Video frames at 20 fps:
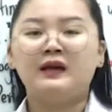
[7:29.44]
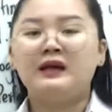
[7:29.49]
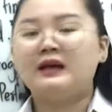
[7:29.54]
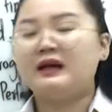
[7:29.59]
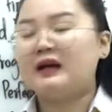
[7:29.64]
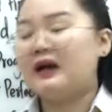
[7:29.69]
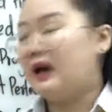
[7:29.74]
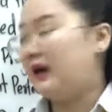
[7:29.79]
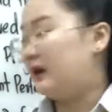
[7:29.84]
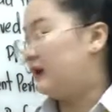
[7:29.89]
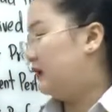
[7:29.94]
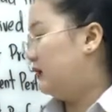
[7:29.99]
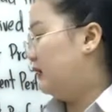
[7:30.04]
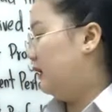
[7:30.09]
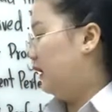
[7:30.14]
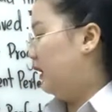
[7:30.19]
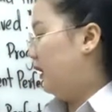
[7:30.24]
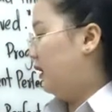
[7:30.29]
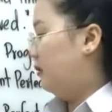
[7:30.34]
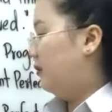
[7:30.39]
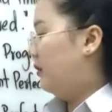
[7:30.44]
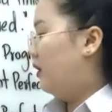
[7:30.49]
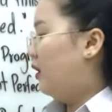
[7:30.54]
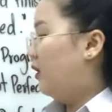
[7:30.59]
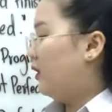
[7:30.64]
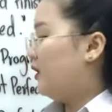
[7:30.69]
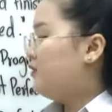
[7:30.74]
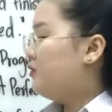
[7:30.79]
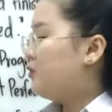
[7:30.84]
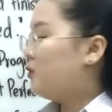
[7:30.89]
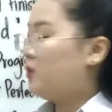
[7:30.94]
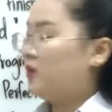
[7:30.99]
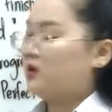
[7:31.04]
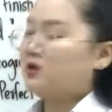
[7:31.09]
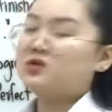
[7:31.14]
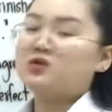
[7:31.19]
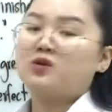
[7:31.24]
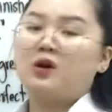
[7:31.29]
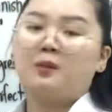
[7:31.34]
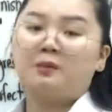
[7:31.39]
cut or if you
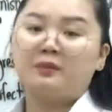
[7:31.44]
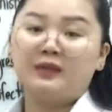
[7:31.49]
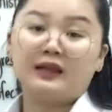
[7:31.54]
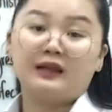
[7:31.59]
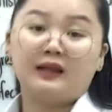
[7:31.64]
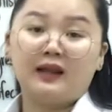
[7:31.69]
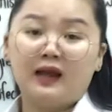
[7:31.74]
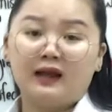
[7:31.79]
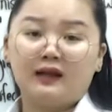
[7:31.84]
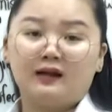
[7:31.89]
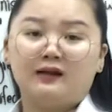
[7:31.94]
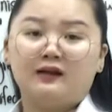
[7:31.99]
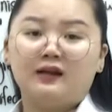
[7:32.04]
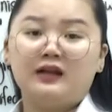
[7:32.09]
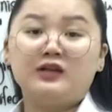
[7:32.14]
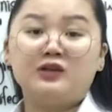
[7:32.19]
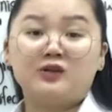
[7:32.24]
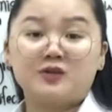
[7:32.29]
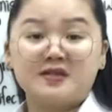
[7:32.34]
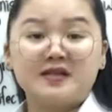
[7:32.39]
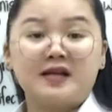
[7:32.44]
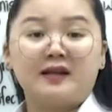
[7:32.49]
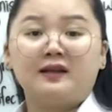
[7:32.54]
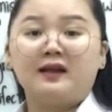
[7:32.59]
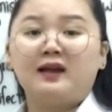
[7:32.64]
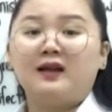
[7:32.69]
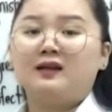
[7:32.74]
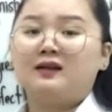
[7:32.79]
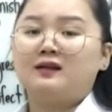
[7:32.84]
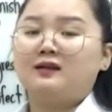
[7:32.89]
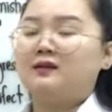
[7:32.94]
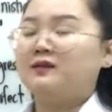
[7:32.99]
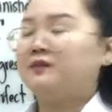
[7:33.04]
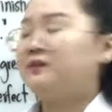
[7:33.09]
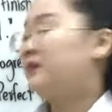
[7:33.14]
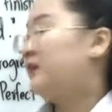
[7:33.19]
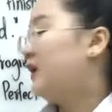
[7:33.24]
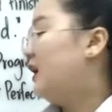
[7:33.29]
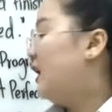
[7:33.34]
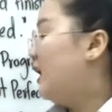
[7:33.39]
want to omit that in your sentence.
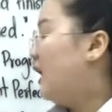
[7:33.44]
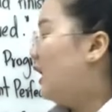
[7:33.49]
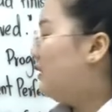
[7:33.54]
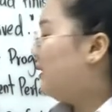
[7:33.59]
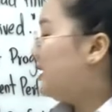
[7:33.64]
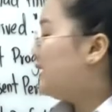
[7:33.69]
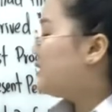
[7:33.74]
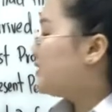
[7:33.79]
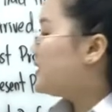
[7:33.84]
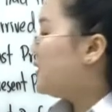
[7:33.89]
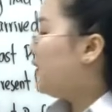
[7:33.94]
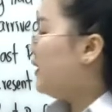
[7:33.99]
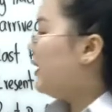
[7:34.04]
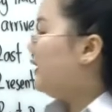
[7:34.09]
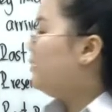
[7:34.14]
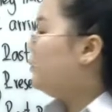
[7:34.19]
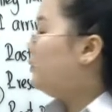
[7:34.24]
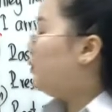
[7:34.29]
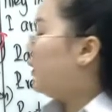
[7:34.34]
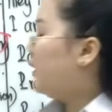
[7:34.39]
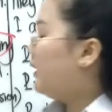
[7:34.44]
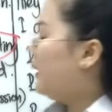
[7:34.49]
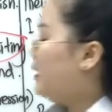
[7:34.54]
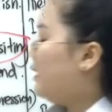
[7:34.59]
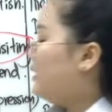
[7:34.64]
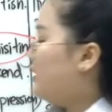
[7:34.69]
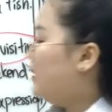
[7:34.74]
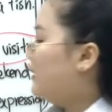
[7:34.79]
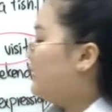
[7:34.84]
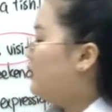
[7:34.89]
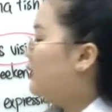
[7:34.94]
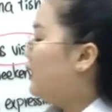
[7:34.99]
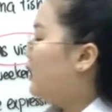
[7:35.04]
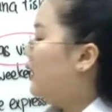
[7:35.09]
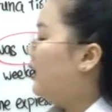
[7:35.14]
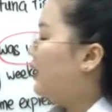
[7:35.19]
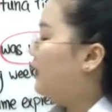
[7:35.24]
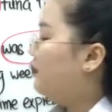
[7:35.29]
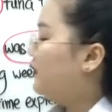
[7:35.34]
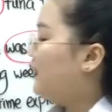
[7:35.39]
Alright, so everyone here,
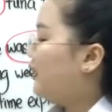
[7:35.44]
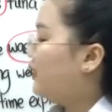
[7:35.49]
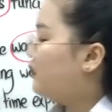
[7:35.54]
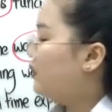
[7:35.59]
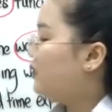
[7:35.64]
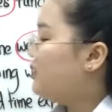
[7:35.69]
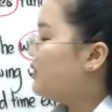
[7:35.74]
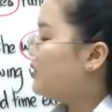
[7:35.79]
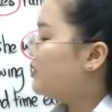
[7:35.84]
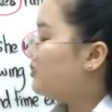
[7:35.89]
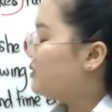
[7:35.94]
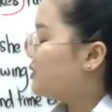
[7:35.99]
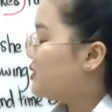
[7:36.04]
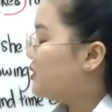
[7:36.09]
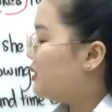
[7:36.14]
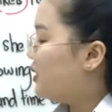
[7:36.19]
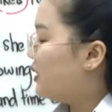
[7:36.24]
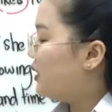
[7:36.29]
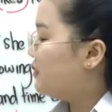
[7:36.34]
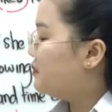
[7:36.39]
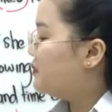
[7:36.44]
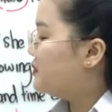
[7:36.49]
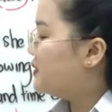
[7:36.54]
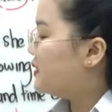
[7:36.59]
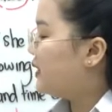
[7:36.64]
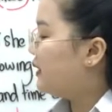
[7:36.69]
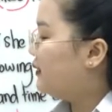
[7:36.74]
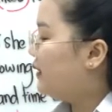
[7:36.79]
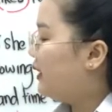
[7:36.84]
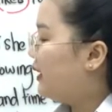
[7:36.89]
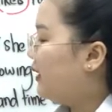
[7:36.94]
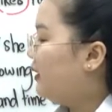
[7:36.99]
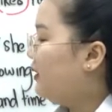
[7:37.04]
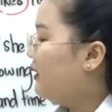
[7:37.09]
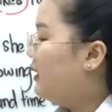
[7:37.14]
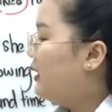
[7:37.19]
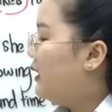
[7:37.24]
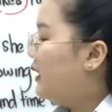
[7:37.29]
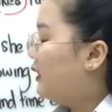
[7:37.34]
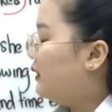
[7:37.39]
the original sentence,
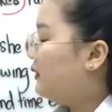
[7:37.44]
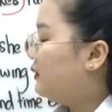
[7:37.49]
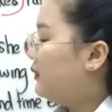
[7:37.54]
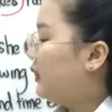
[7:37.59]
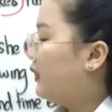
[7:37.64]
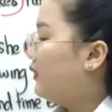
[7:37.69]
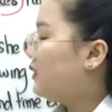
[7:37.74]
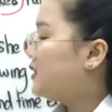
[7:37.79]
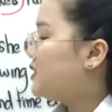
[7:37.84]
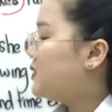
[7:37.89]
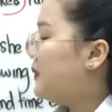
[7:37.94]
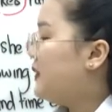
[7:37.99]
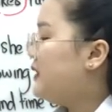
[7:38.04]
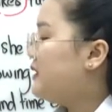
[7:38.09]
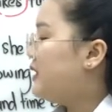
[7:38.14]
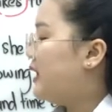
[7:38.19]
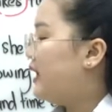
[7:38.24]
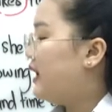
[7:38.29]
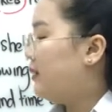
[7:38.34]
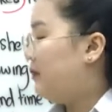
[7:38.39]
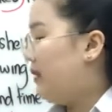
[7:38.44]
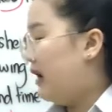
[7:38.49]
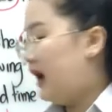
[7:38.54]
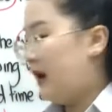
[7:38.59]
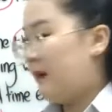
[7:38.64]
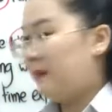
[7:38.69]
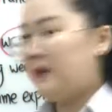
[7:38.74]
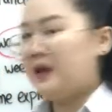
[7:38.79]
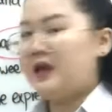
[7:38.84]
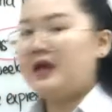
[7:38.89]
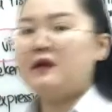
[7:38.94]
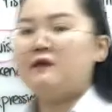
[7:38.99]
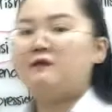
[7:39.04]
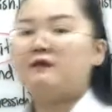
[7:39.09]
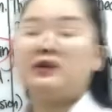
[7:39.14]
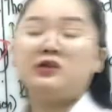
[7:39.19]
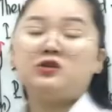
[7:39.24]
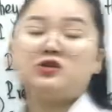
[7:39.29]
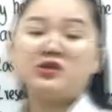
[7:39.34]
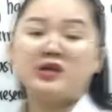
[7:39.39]
direct speech, I am happy.
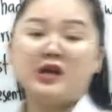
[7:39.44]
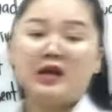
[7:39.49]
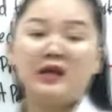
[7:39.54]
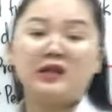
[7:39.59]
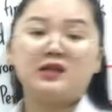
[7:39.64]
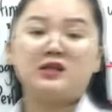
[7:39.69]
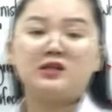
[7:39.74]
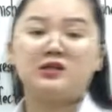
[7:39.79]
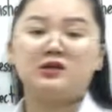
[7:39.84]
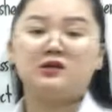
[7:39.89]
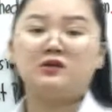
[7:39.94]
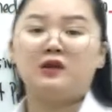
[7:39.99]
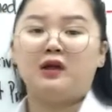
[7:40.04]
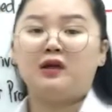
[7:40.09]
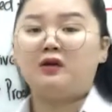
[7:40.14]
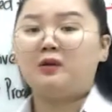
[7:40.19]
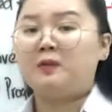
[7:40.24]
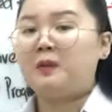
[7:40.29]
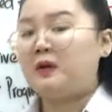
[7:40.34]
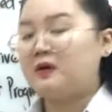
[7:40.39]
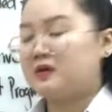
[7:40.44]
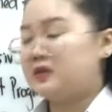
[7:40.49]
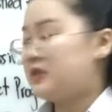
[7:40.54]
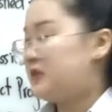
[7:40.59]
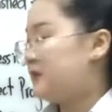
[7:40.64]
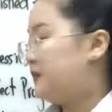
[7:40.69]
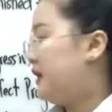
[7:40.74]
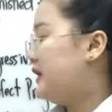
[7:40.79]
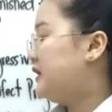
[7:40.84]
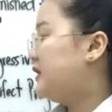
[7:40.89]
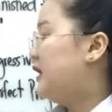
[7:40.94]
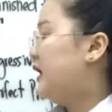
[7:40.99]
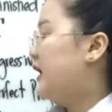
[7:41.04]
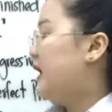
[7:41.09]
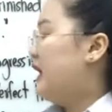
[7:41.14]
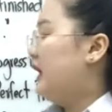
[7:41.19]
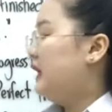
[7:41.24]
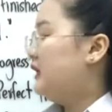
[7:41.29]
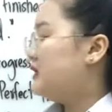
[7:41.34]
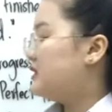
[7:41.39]
When you change it to the reported speech,
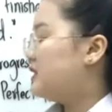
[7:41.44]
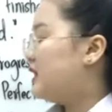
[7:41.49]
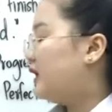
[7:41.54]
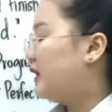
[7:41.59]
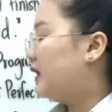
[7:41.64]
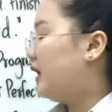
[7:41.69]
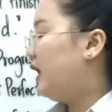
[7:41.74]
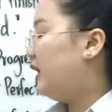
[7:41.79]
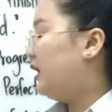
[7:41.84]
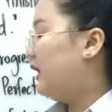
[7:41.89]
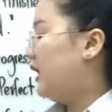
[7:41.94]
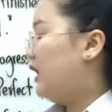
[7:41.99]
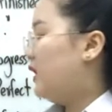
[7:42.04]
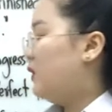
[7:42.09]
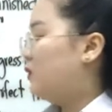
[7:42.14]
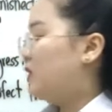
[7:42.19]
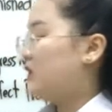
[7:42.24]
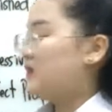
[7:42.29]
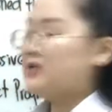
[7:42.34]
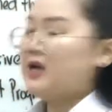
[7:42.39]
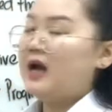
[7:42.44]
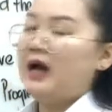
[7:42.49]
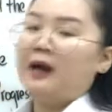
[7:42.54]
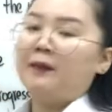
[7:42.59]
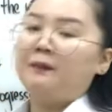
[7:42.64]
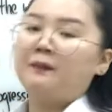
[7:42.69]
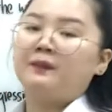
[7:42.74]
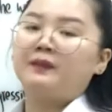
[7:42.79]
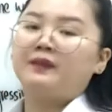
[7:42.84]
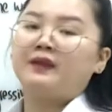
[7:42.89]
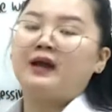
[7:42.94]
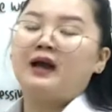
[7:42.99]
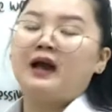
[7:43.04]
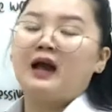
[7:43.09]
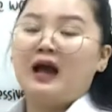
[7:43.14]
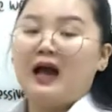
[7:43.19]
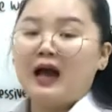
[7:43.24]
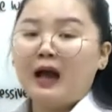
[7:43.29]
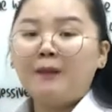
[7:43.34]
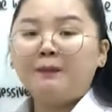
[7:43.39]
he said that he was
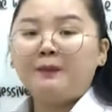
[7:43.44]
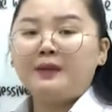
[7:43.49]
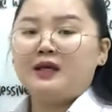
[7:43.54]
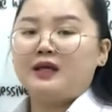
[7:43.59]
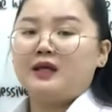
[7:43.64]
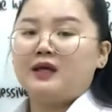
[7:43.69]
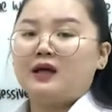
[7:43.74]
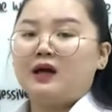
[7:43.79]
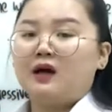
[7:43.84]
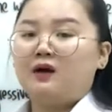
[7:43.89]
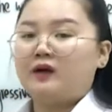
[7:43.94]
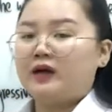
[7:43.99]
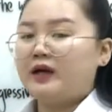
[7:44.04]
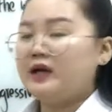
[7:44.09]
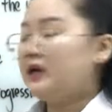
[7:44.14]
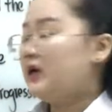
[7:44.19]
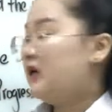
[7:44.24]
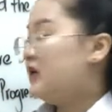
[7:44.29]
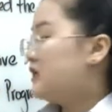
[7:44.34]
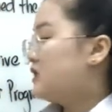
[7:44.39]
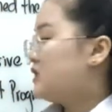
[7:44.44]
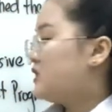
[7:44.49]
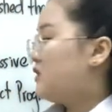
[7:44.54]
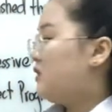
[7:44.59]
happy. Alright, so